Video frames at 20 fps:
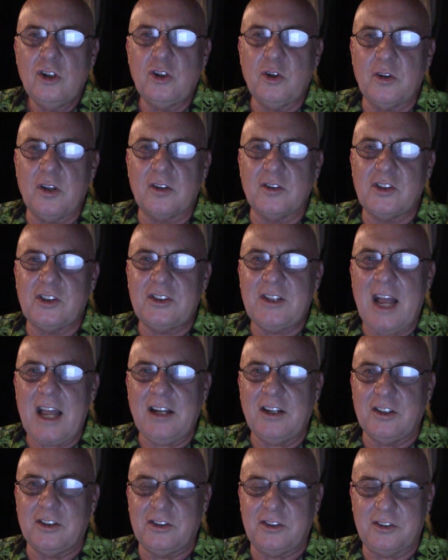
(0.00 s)
to their
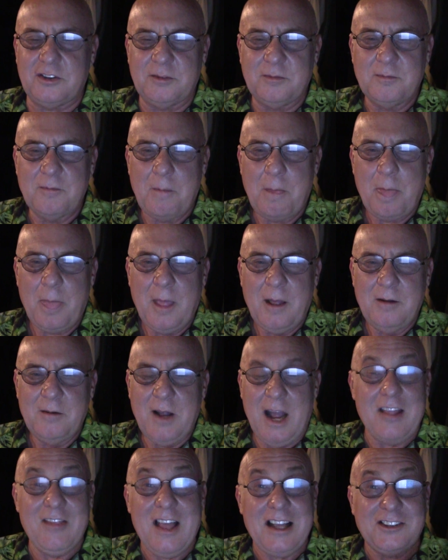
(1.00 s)
status.
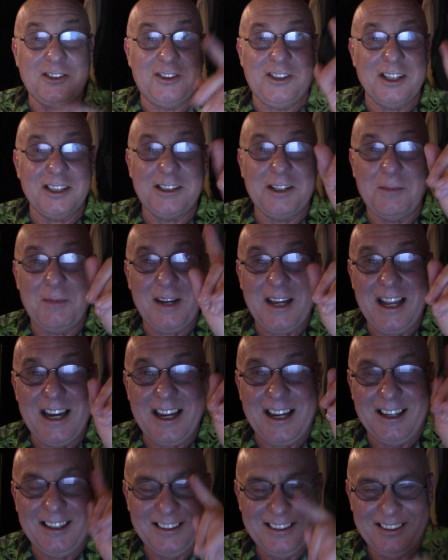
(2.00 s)
And that's just the
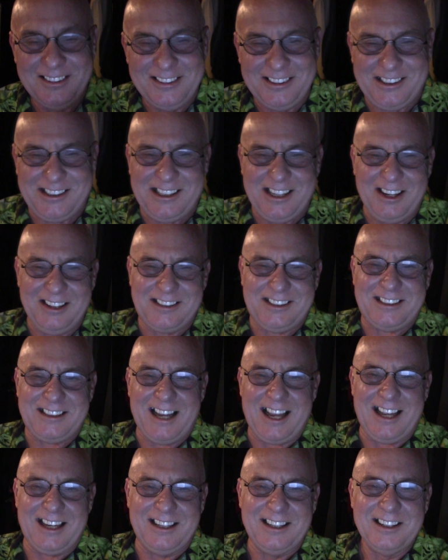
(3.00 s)
beginning. She
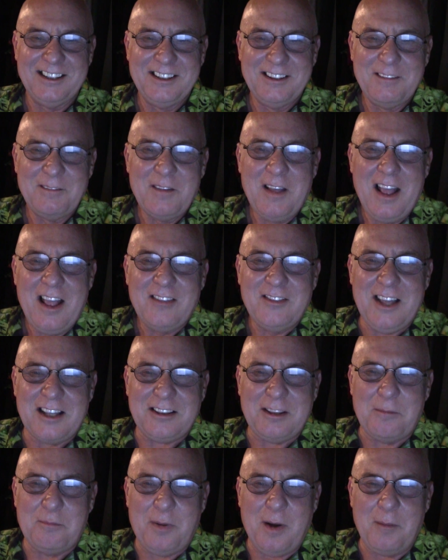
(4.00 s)
said
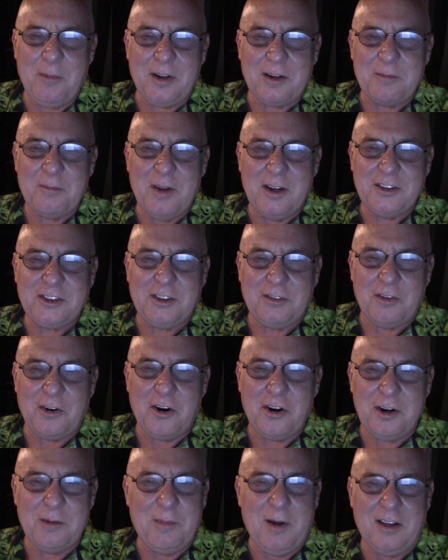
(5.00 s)
that the public must have
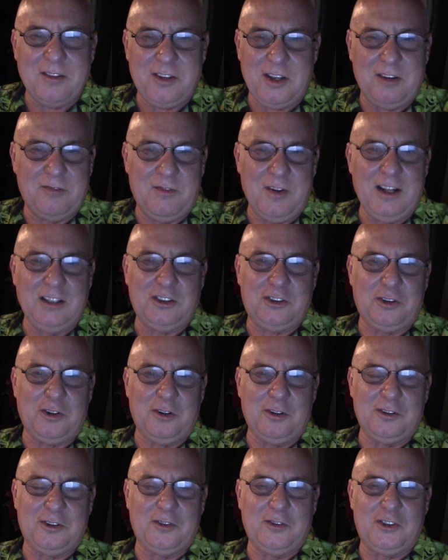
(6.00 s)
heard about the
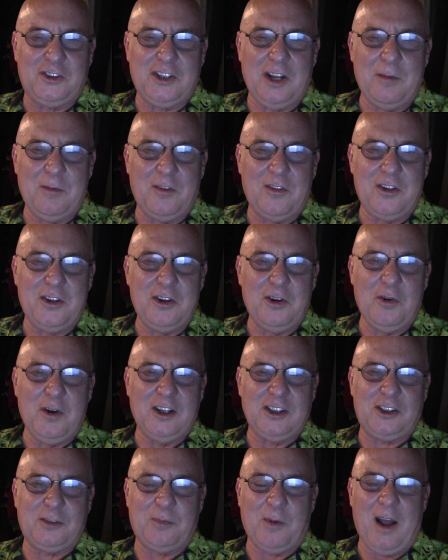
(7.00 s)
adventures of some of the
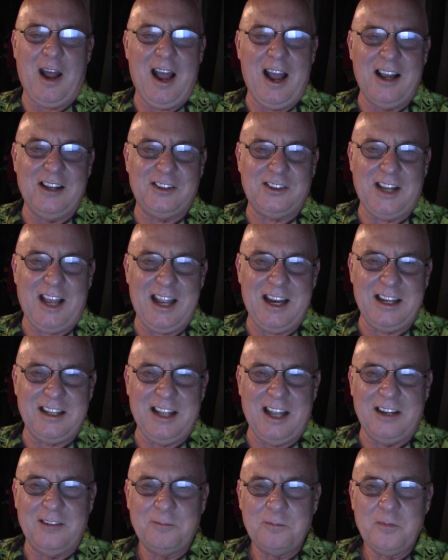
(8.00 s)
U.S. spies, adding
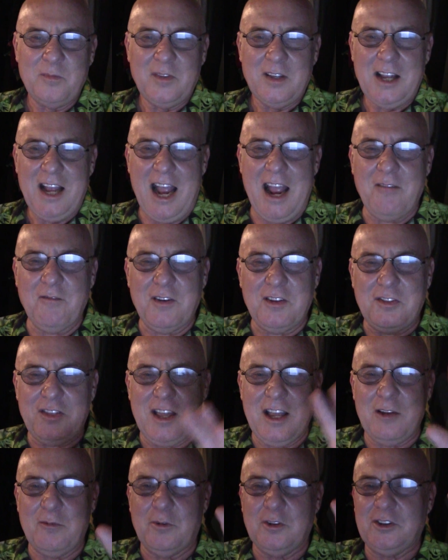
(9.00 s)
that
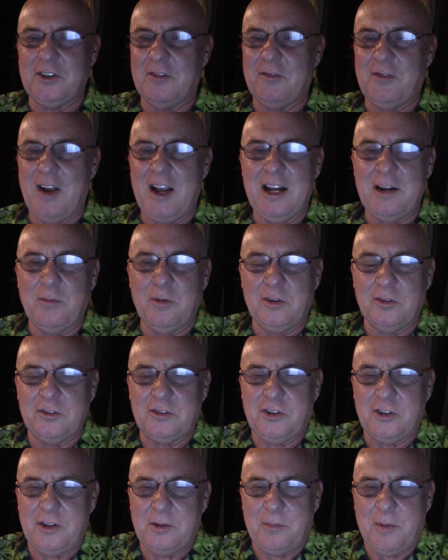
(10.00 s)
everything was available
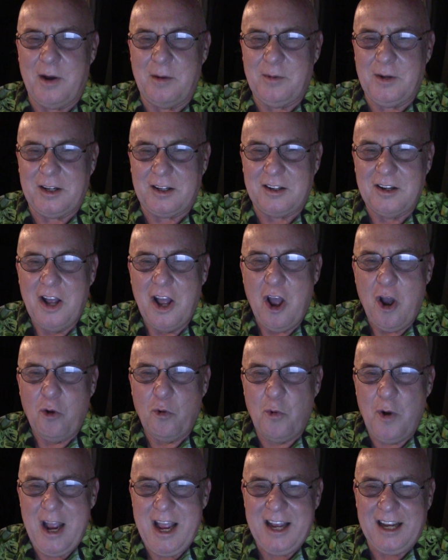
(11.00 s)
to the public:
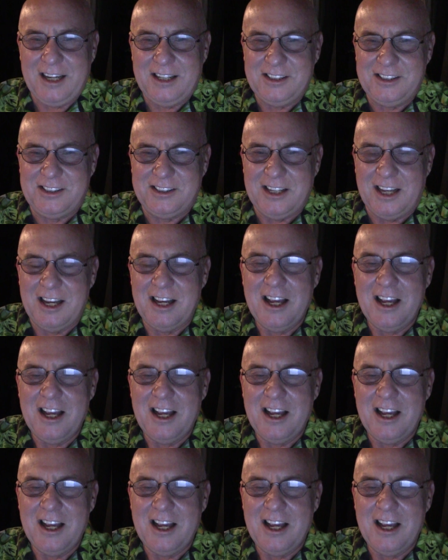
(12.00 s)
wigs,